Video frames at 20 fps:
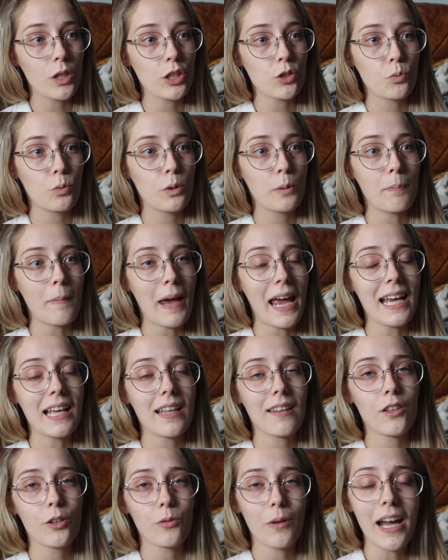which would
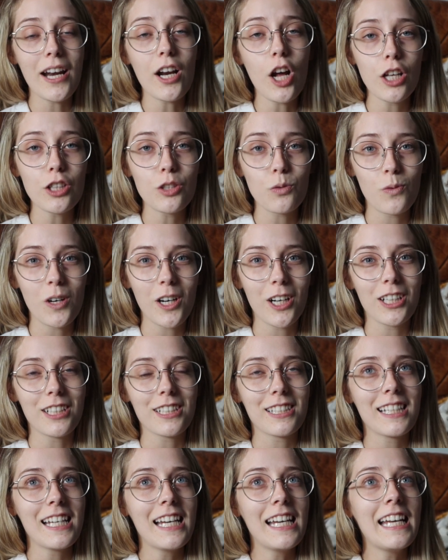make the Raynauds
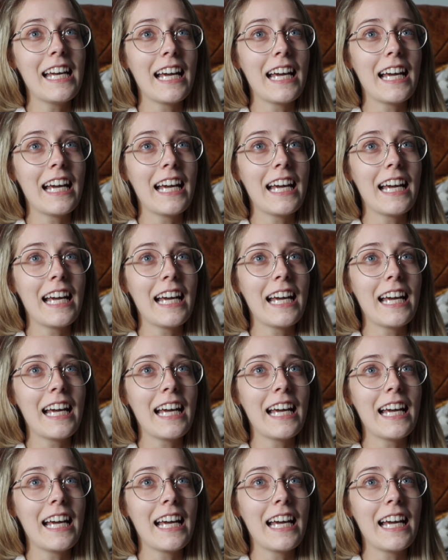worse.